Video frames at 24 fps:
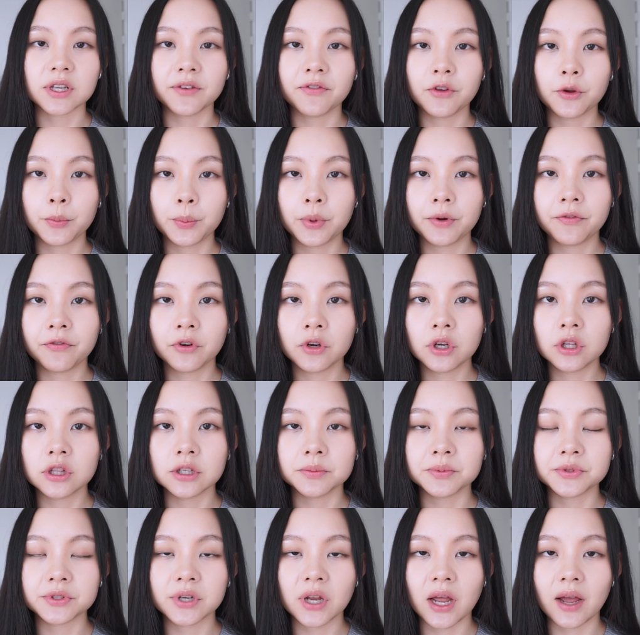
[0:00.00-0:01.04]
If you prefer your
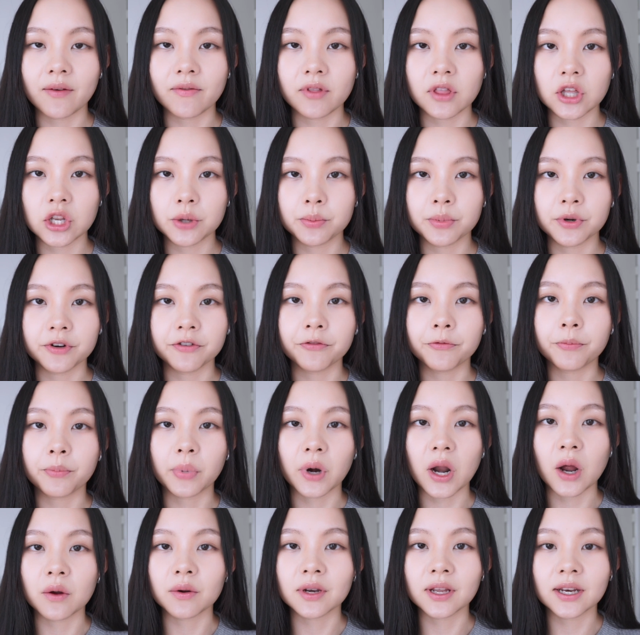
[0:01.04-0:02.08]
lips to have a little bit of
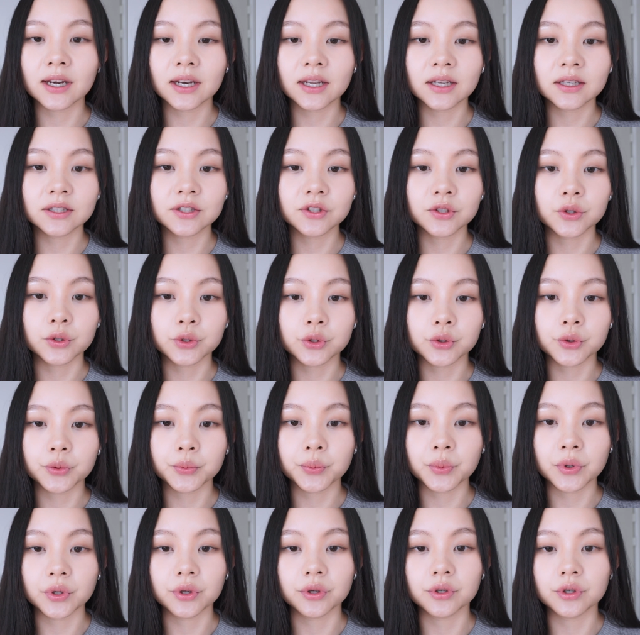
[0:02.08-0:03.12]
brown in it, this
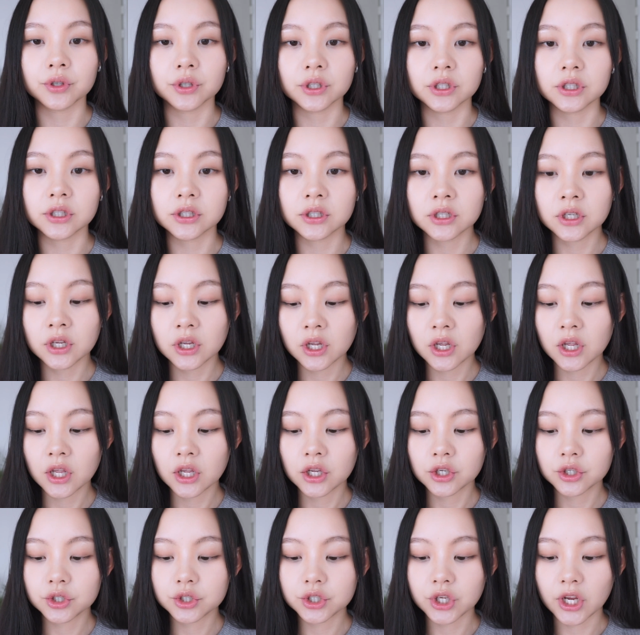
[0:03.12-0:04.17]
would be a good
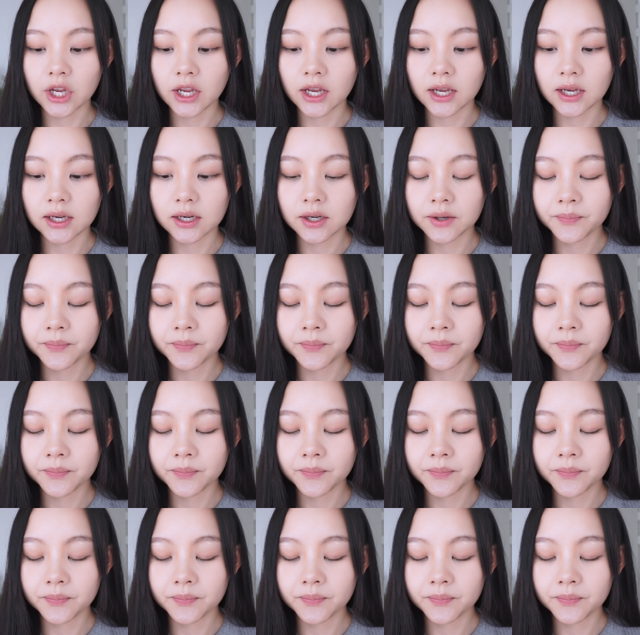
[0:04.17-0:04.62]
shade.